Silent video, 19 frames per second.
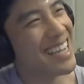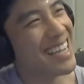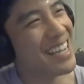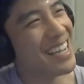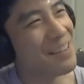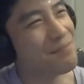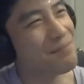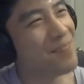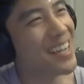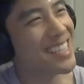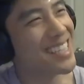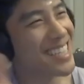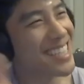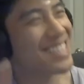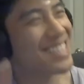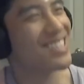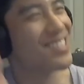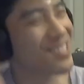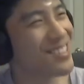It makes the
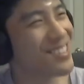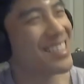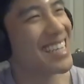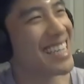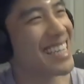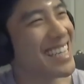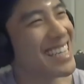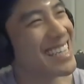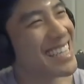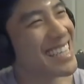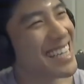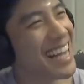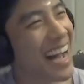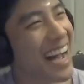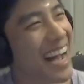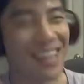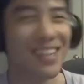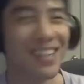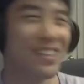tree.
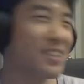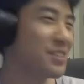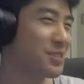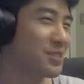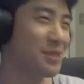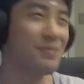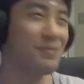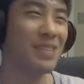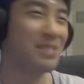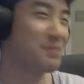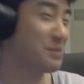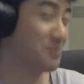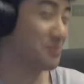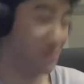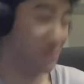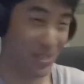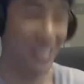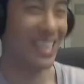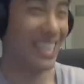I don't know. The tree must be
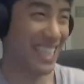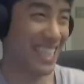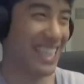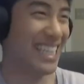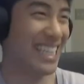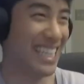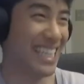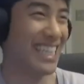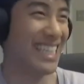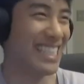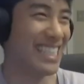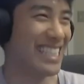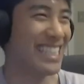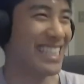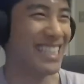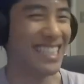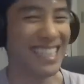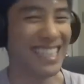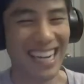really good
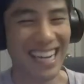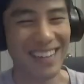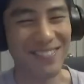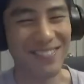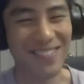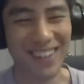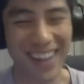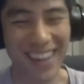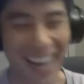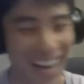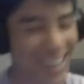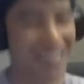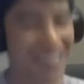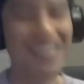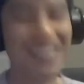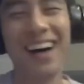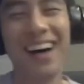too. I don't know.